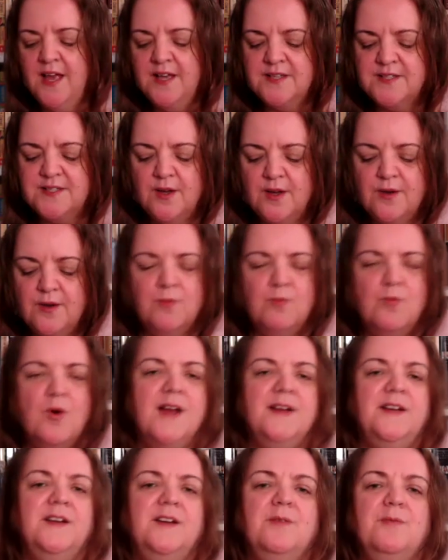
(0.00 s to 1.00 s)
So,
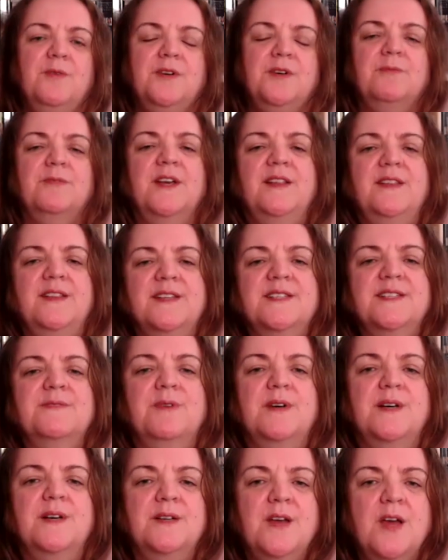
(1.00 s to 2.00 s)
why did I want to read this
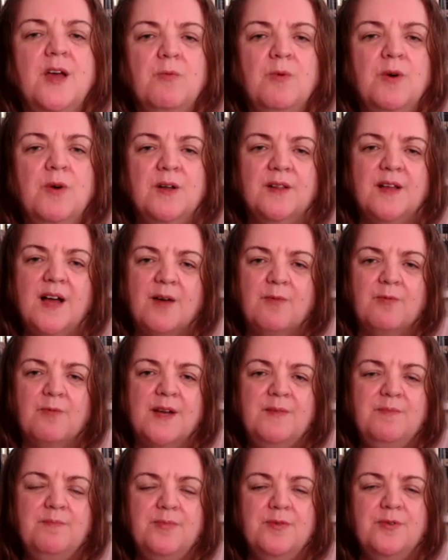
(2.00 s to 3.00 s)
one? Well, I
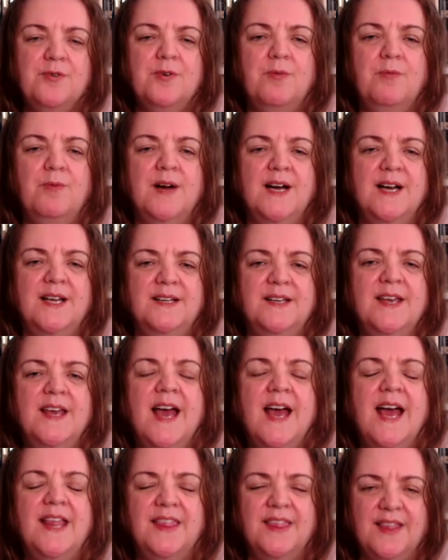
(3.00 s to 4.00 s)
read book 1
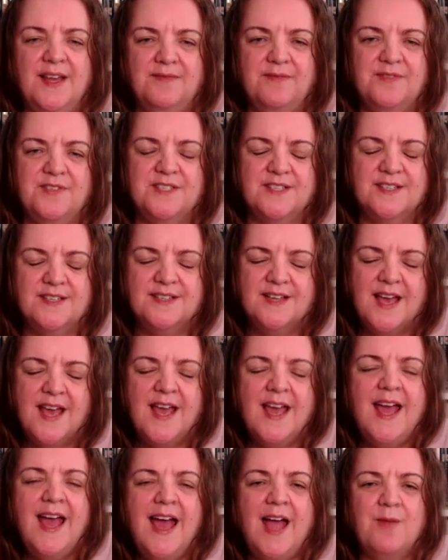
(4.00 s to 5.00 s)
and loved it
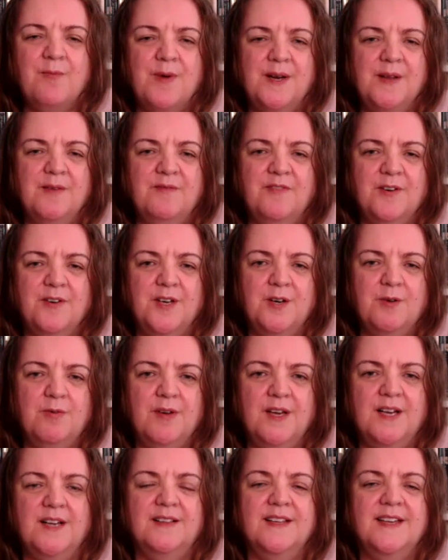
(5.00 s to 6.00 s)
and read it very
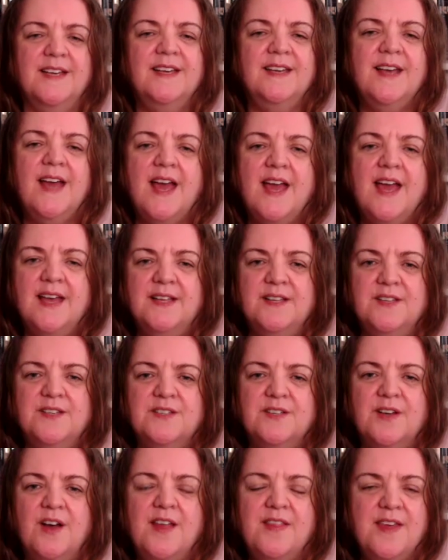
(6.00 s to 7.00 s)
quickly.
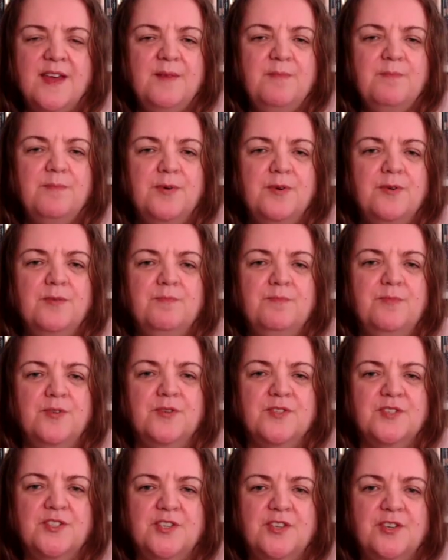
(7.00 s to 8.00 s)
And I then bought
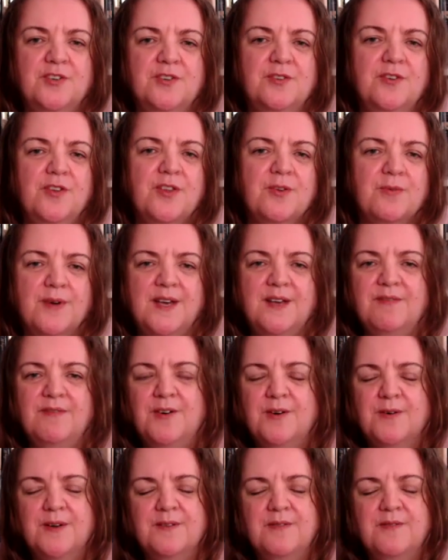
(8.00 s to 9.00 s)
books 2, 3,
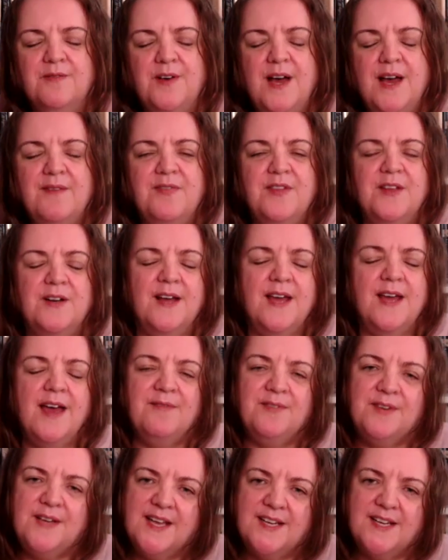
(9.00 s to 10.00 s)
4, and 5 that I
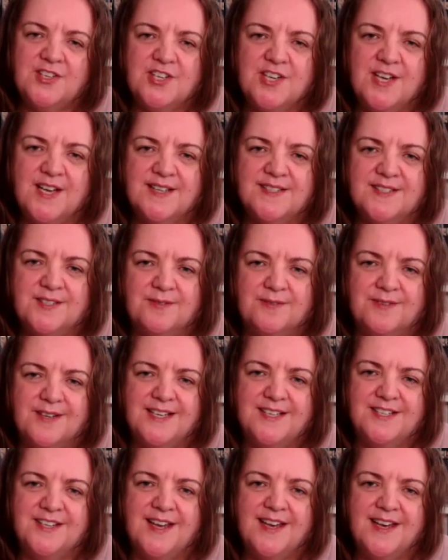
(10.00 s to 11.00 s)
haven't had a chance to
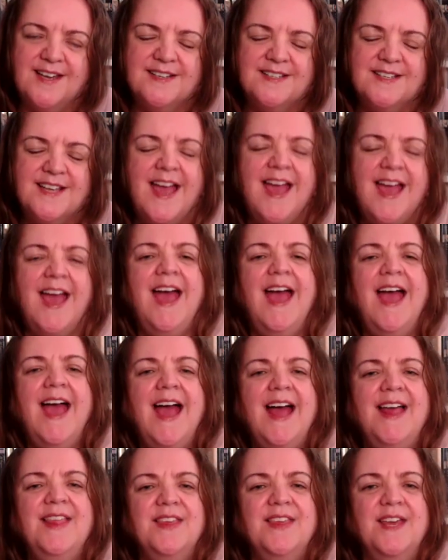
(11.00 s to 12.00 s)
read yet.
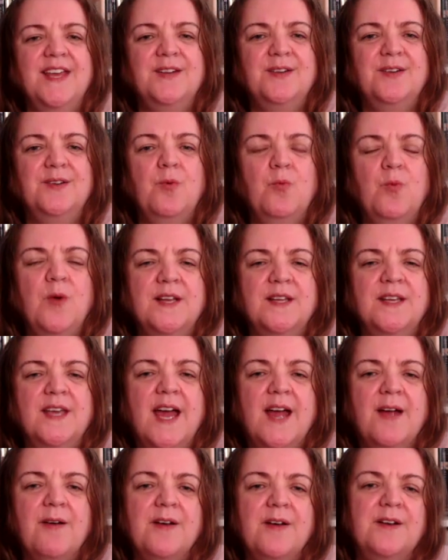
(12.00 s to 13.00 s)
And then when
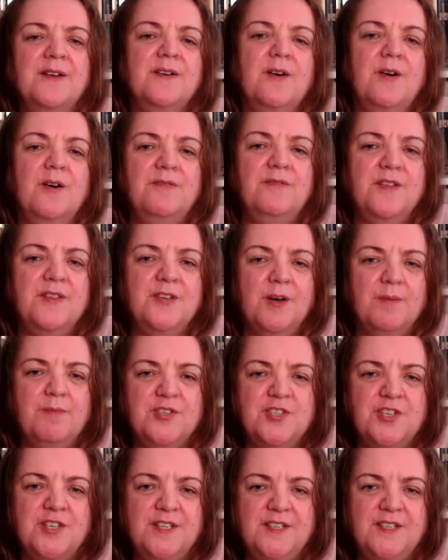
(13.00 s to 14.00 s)
Karen offered the
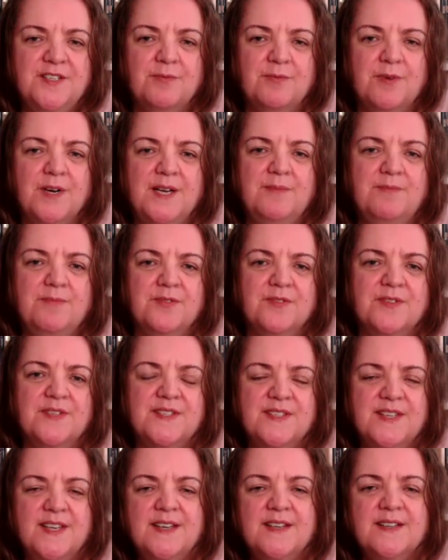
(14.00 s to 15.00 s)
opportunity to read book
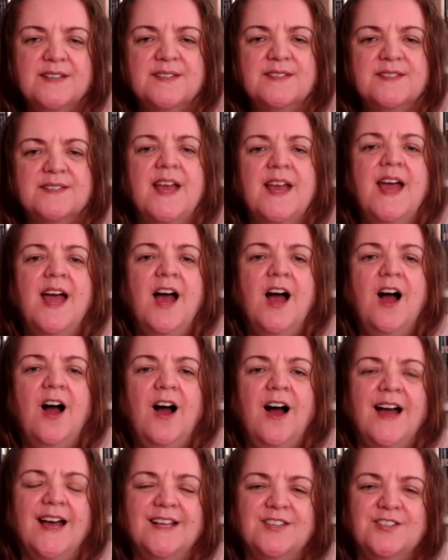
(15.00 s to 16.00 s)
6,
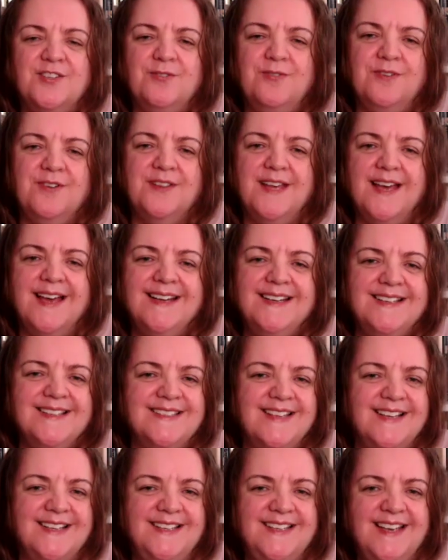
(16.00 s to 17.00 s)
I took that and
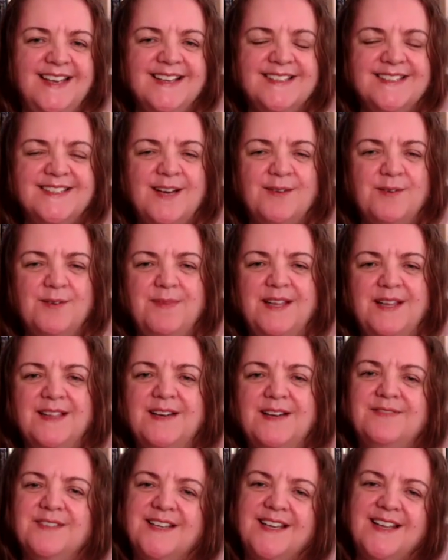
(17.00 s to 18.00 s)
said, yes, that would be
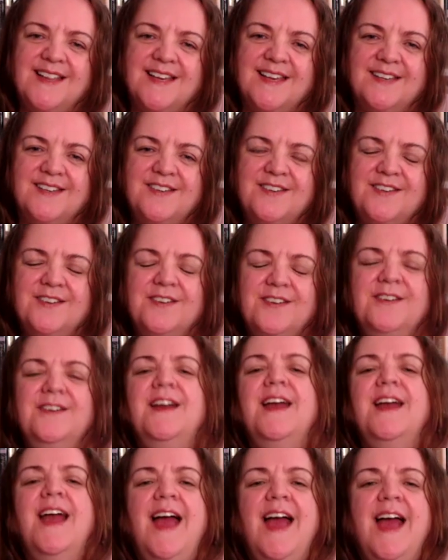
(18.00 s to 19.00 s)
lovely. Thank you.
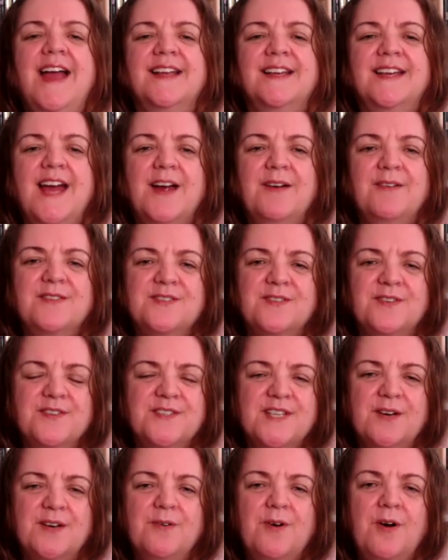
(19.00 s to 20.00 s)
And Karen's
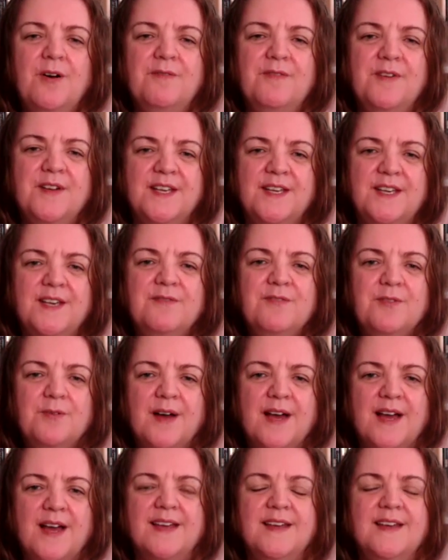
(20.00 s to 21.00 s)
also offered a
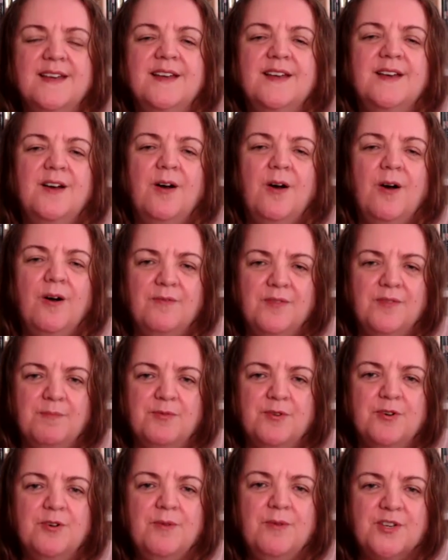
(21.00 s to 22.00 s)
giveaway of the
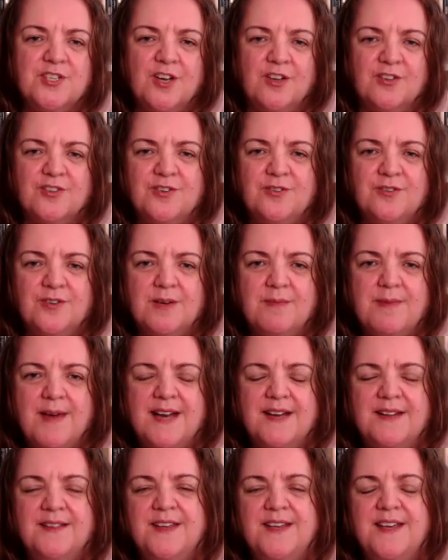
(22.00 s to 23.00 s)
book, which I'll talk
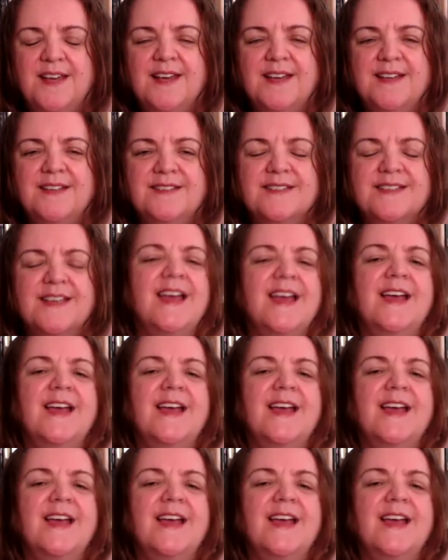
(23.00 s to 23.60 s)
about at the end.